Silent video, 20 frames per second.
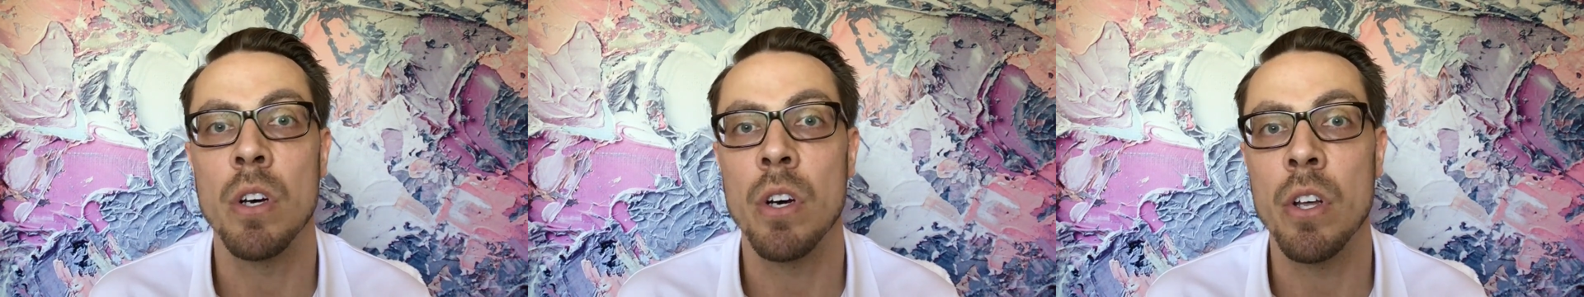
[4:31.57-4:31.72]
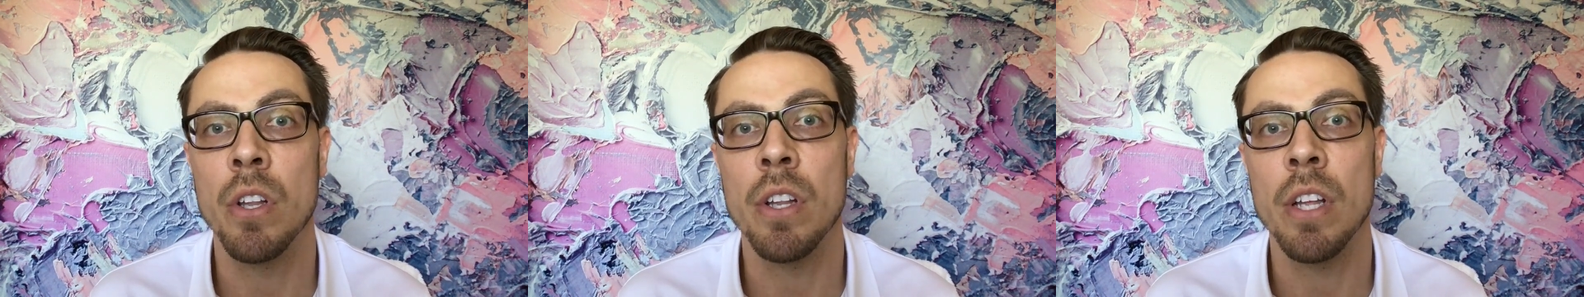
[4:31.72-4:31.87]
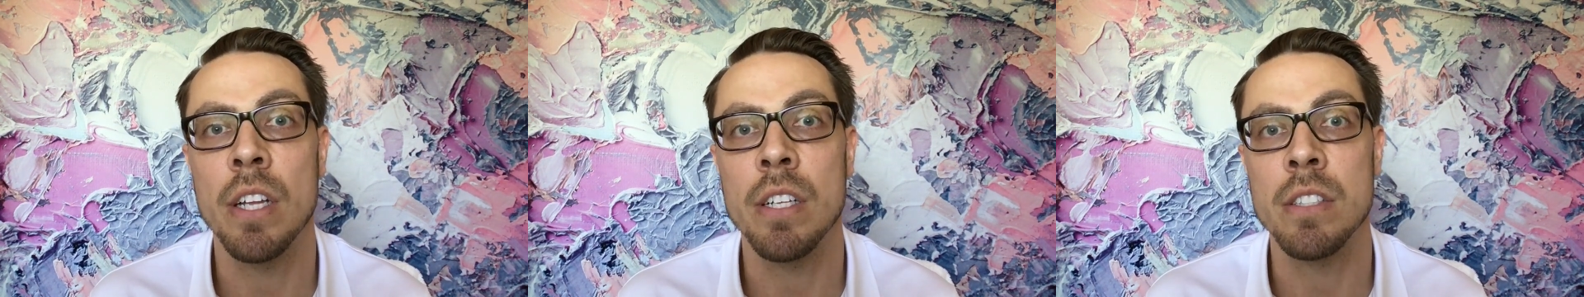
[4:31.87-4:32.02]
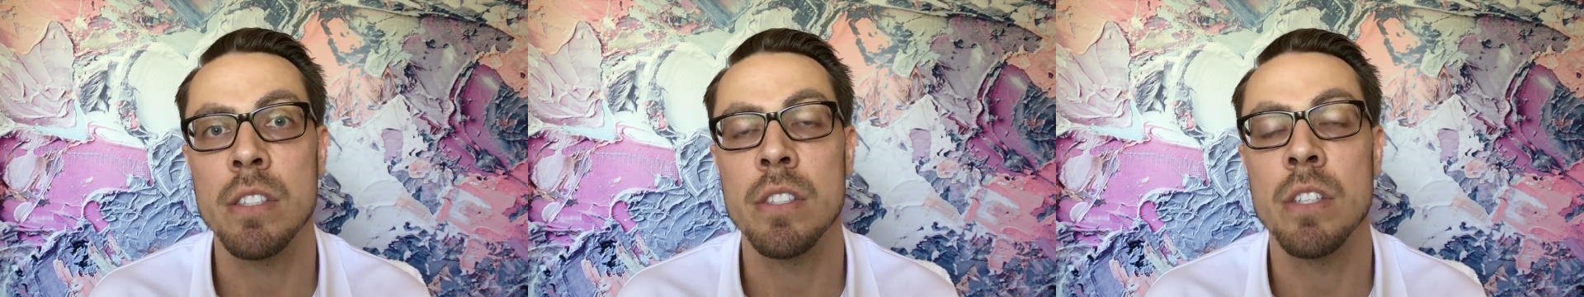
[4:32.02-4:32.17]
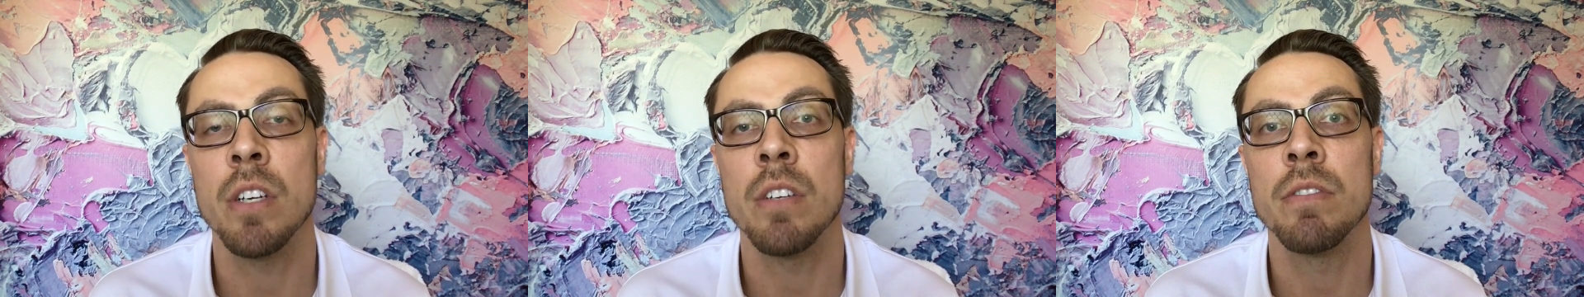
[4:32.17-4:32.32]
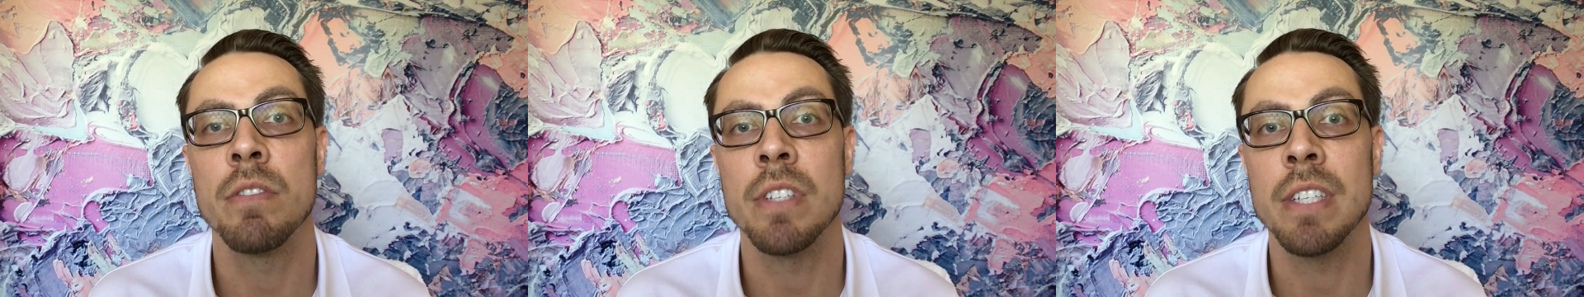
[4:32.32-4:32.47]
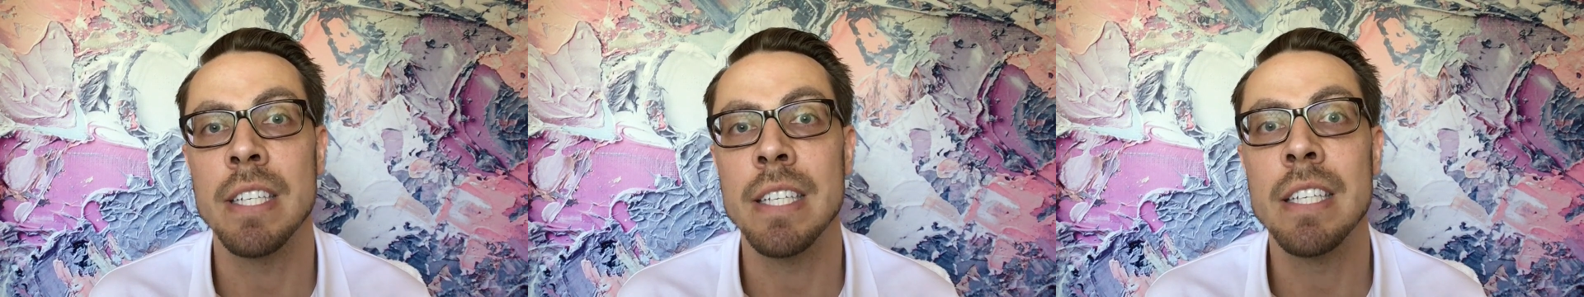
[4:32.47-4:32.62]
all that
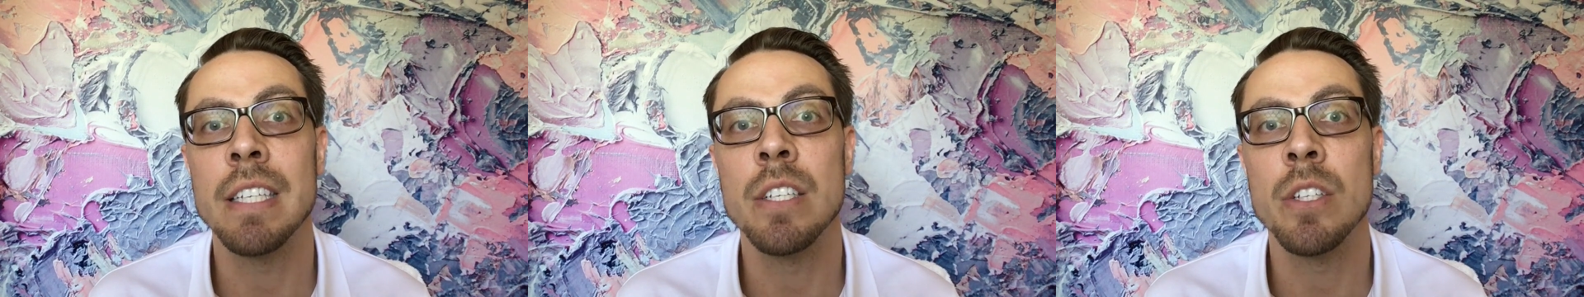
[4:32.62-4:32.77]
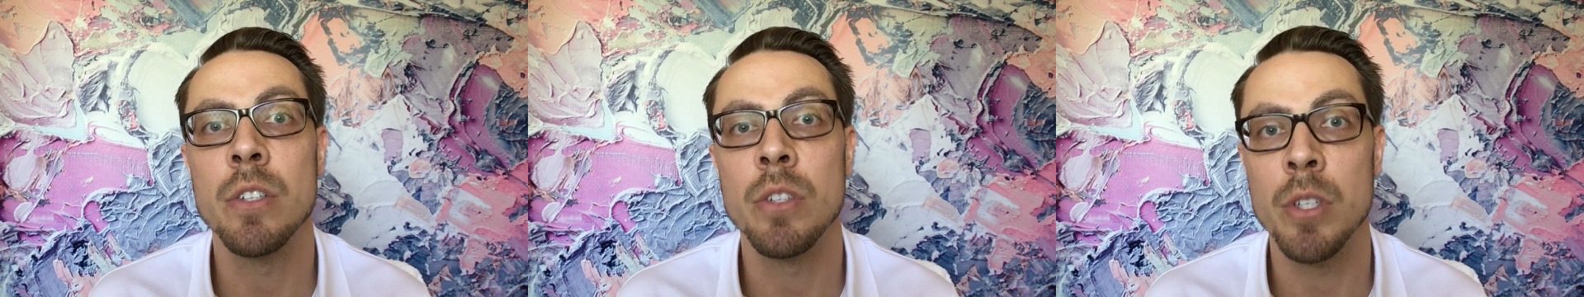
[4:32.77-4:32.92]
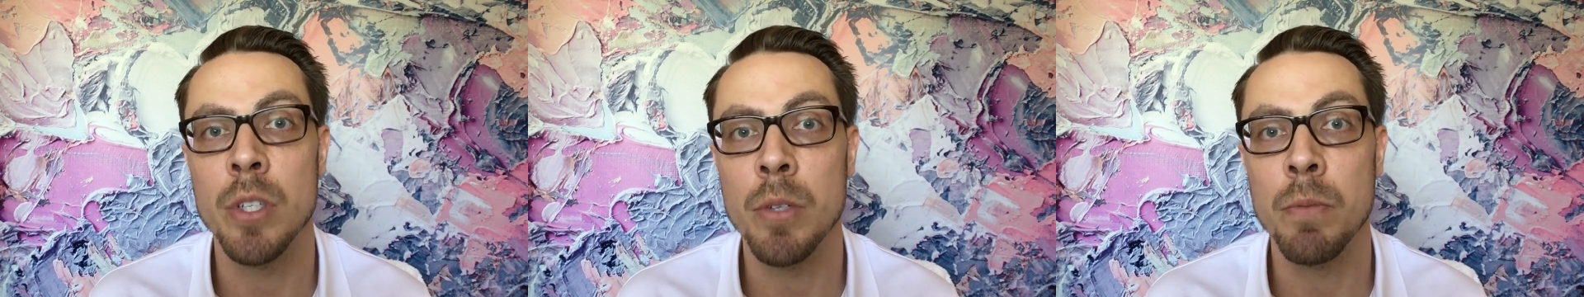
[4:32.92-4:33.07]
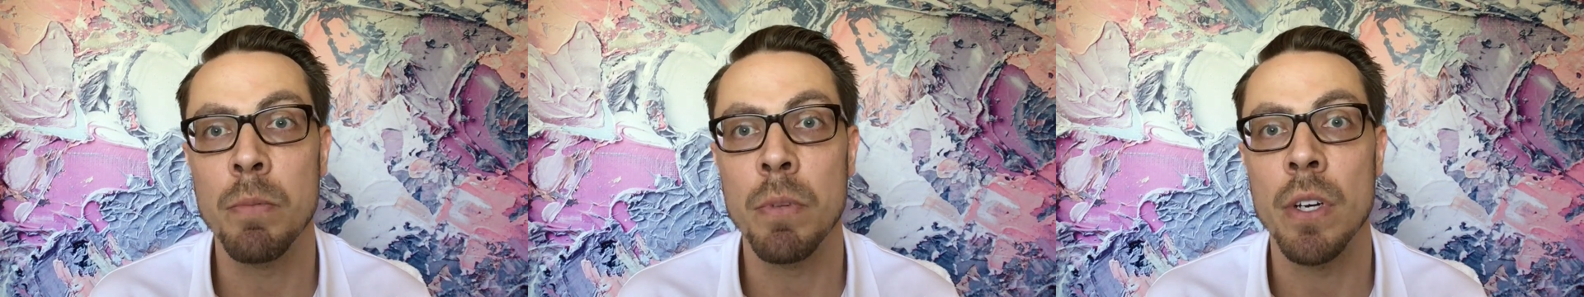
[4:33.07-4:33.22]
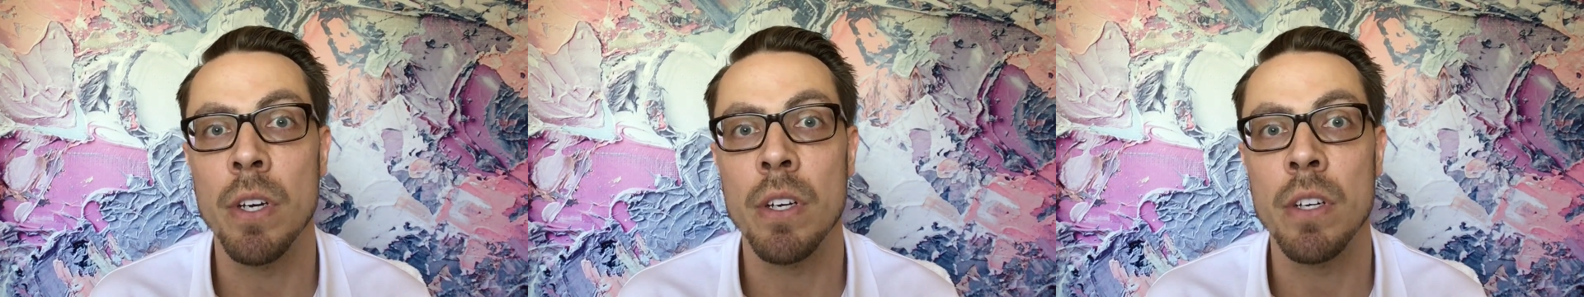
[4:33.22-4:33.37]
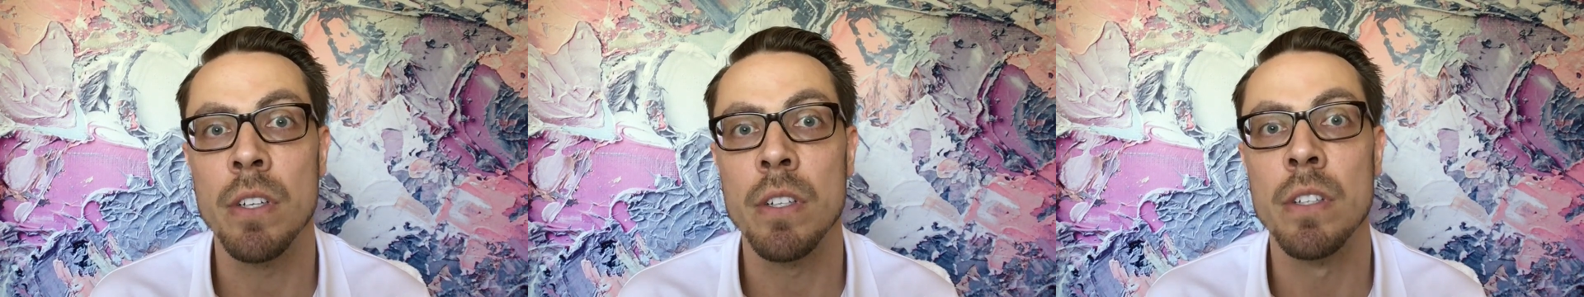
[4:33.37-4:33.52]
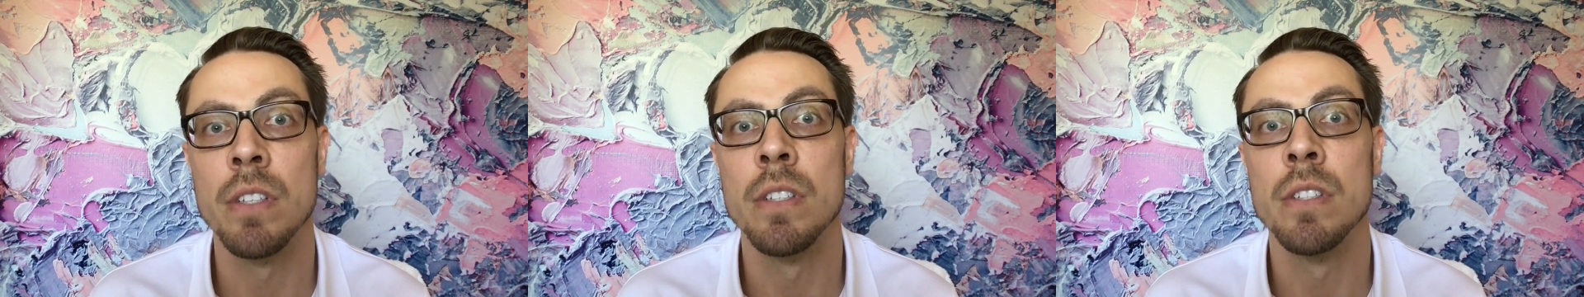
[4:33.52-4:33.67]
stuff in your
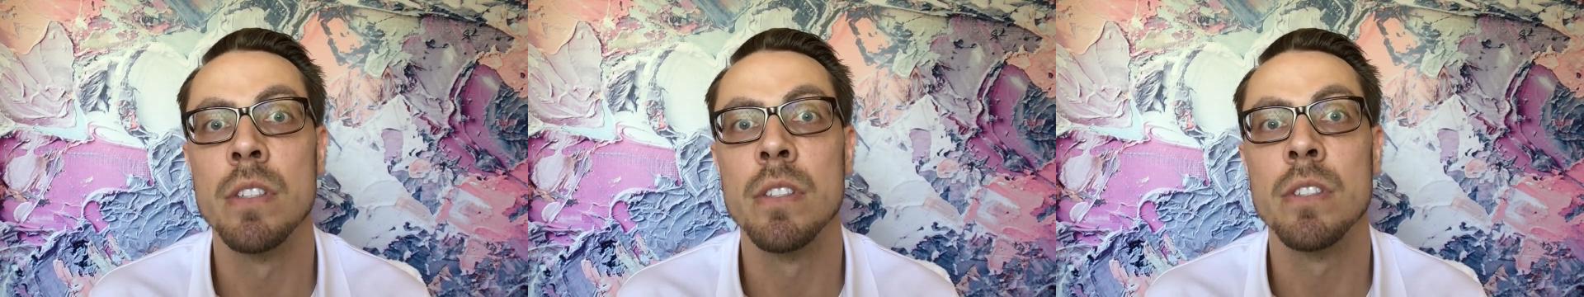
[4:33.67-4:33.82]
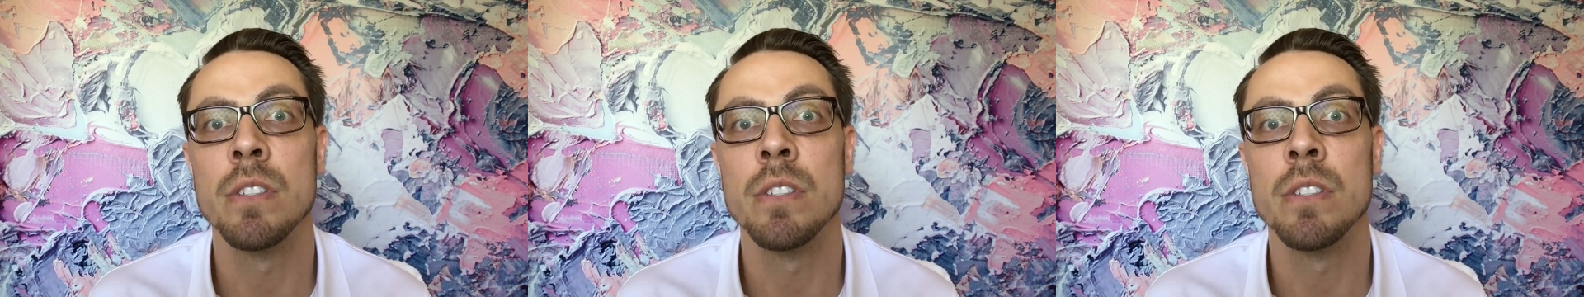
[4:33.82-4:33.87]
email